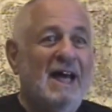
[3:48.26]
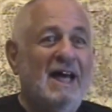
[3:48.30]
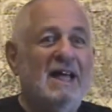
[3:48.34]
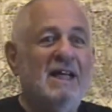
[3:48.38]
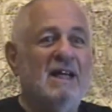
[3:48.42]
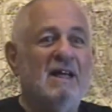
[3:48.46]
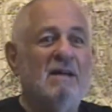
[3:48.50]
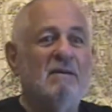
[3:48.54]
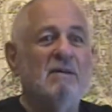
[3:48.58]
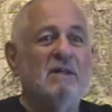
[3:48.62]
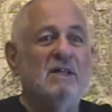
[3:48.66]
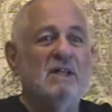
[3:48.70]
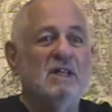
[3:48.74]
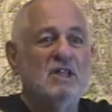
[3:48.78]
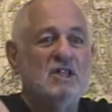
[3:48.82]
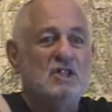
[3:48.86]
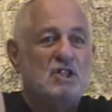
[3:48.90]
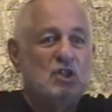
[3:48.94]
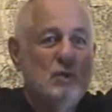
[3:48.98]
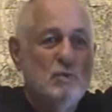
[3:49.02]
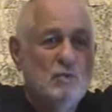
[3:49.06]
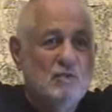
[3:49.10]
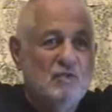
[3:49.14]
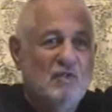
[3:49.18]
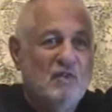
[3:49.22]
and I'm going to
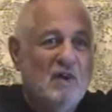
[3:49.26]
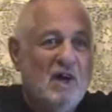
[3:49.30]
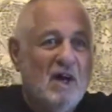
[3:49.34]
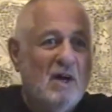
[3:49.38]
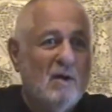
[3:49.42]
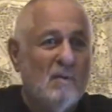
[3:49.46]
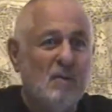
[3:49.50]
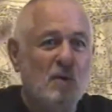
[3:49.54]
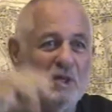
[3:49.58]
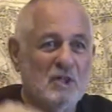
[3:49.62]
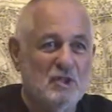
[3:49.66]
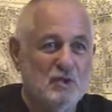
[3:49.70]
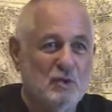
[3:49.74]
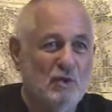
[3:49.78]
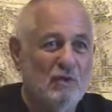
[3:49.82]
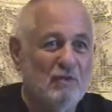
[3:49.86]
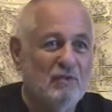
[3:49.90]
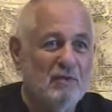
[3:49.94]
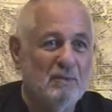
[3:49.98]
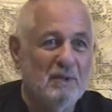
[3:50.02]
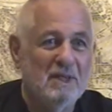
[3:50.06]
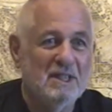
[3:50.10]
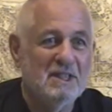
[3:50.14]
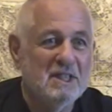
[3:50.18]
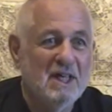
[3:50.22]
shoot fireworks
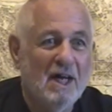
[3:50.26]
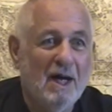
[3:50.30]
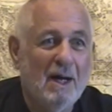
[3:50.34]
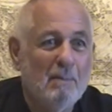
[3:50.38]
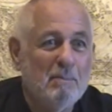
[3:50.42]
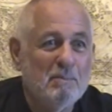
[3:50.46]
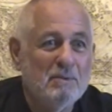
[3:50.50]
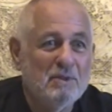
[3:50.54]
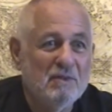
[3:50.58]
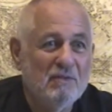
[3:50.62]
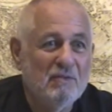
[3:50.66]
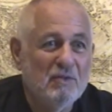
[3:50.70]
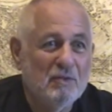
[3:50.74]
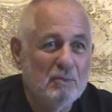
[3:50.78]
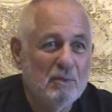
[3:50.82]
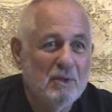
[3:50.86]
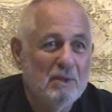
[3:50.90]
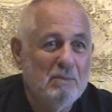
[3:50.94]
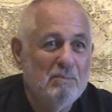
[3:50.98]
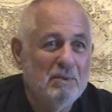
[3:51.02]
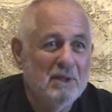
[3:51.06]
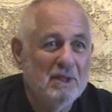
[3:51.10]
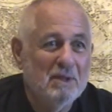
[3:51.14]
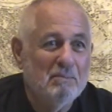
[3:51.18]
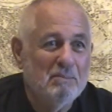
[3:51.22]
off from the tops of
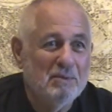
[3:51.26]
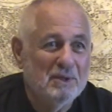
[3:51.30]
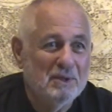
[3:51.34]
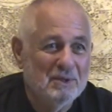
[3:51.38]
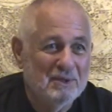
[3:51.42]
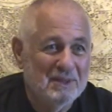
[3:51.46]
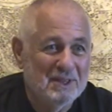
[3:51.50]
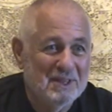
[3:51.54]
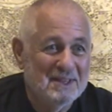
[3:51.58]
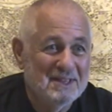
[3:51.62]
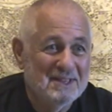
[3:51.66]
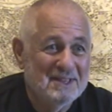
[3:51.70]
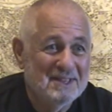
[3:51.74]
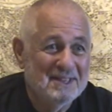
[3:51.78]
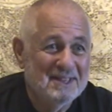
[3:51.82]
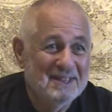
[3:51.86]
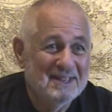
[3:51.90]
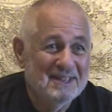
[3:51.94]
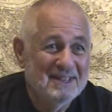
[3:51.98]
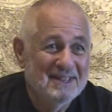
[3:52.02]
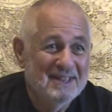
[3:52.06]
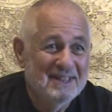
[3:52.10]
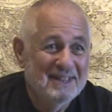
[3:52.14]
three big buildings